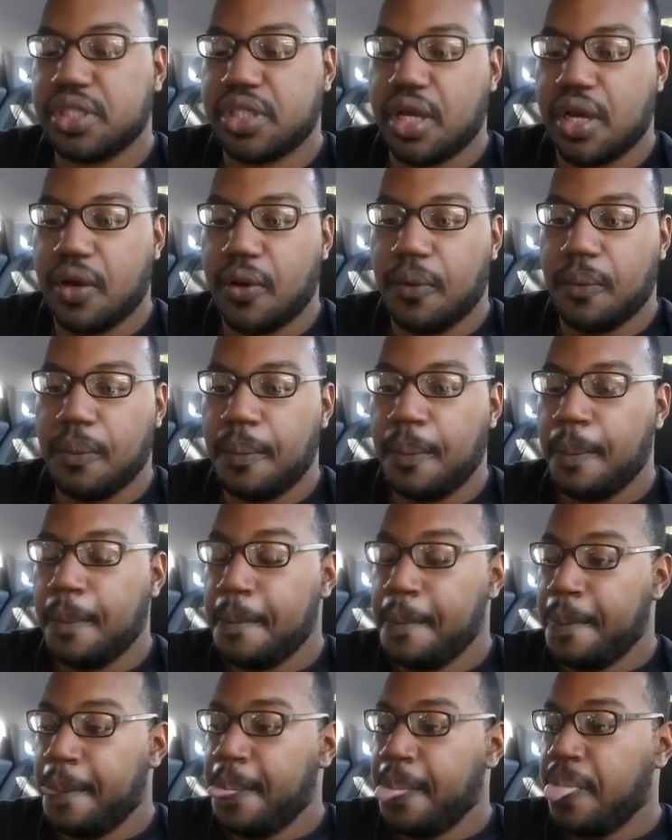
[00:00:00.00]
So
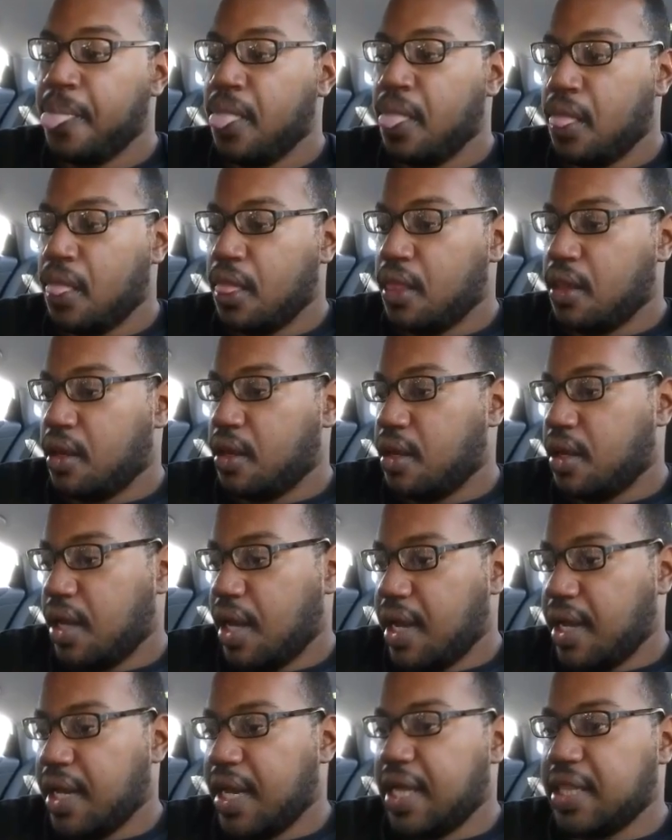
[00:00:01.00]

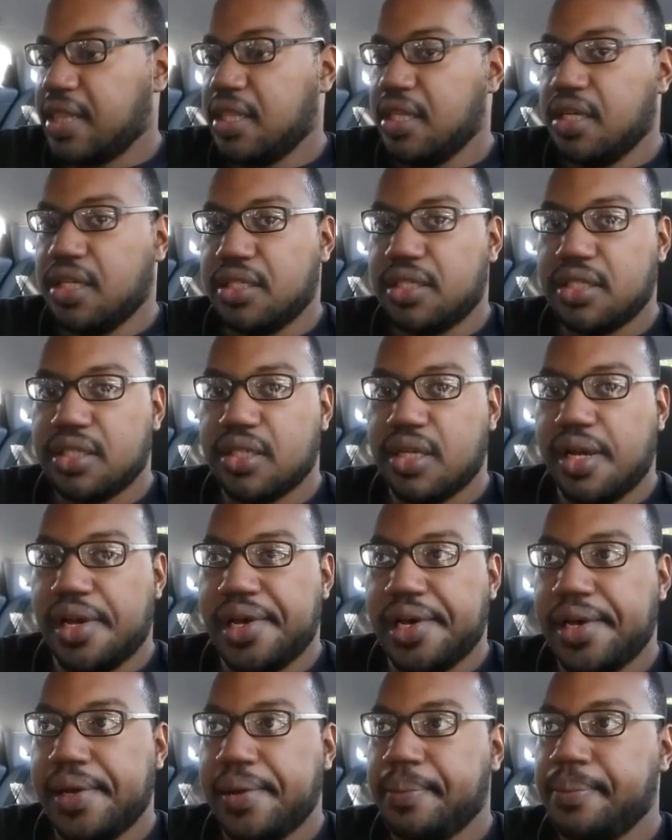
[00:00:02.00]
I got this.
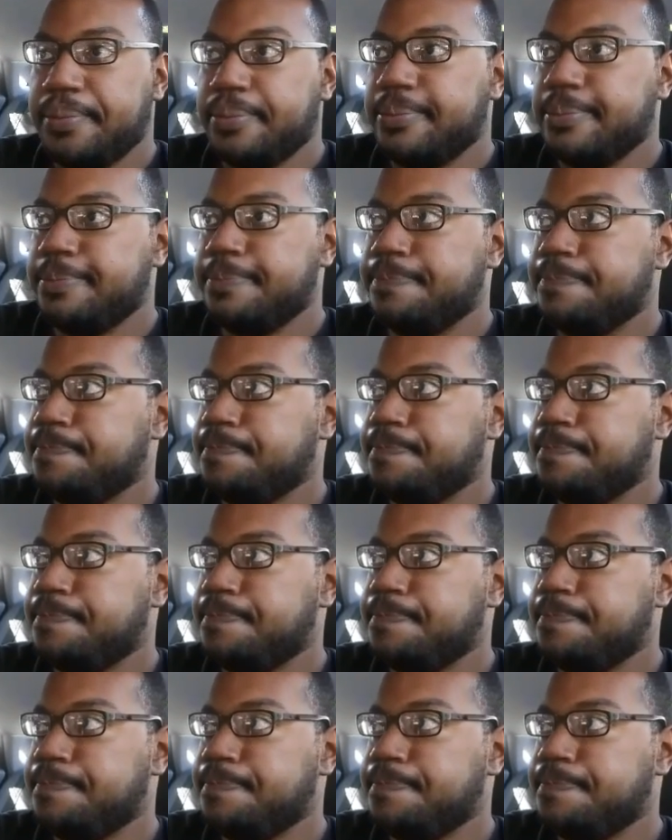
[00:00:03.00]
But